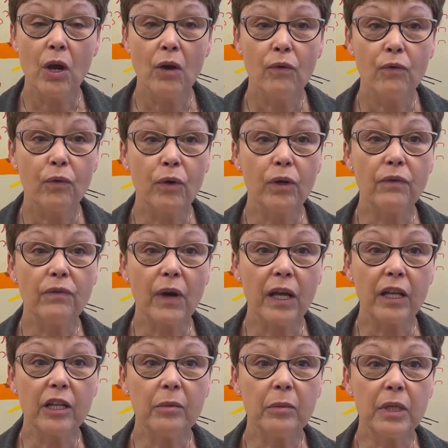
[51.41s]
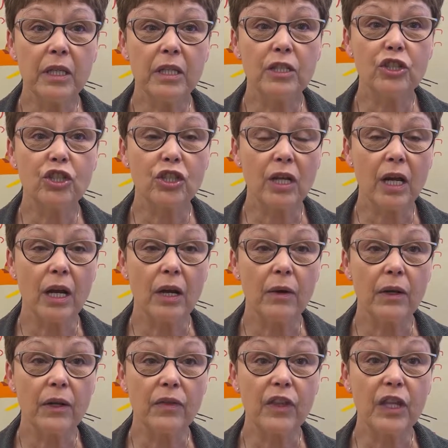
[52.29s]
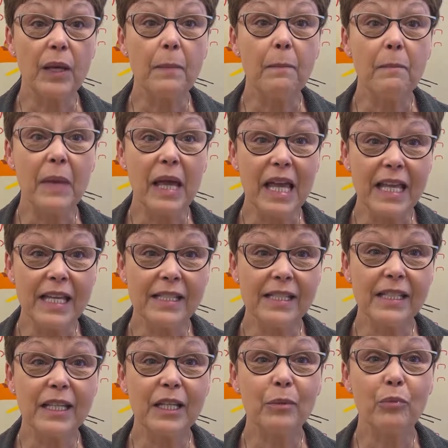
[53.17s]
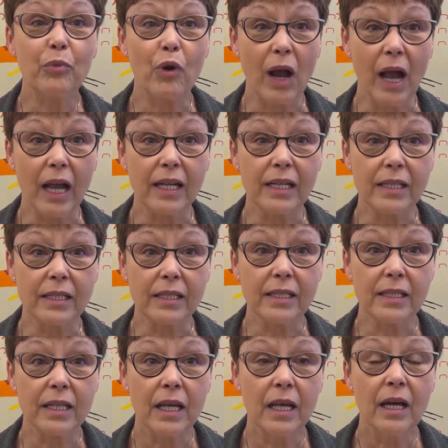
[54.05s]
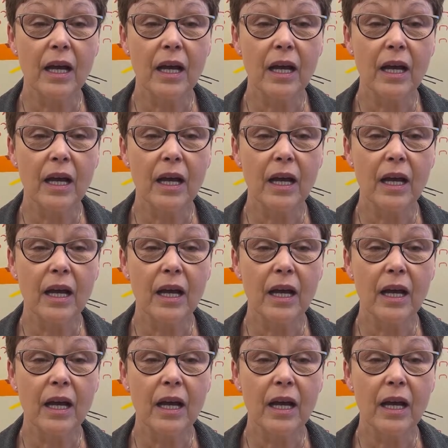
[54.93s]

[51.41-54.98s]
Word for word: for inviting me to share in the amazing practice